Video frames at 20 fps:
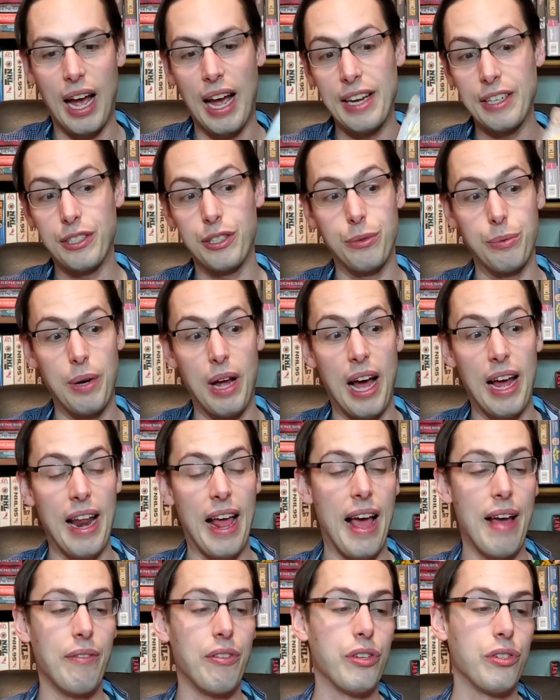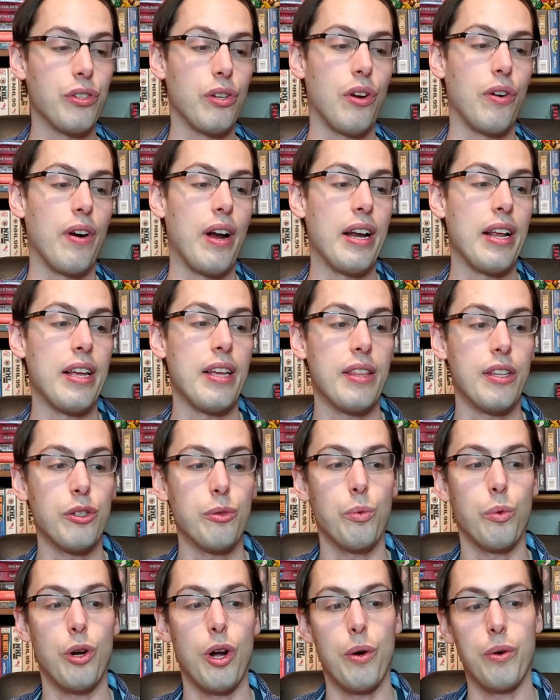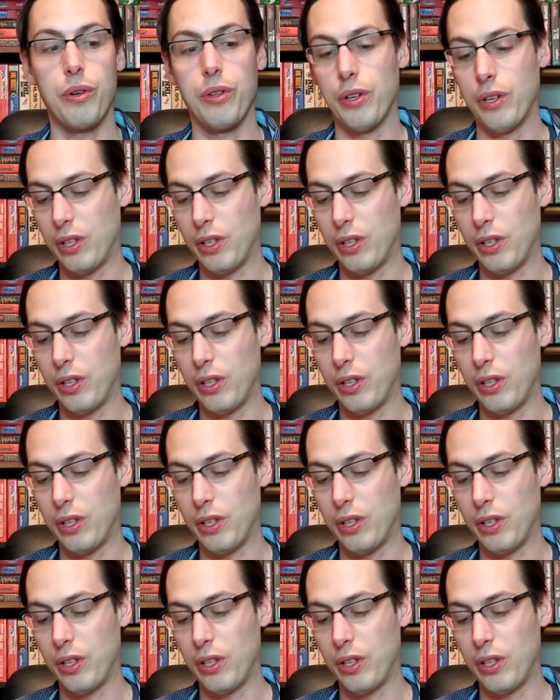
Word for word: I do not have this already. This will go into the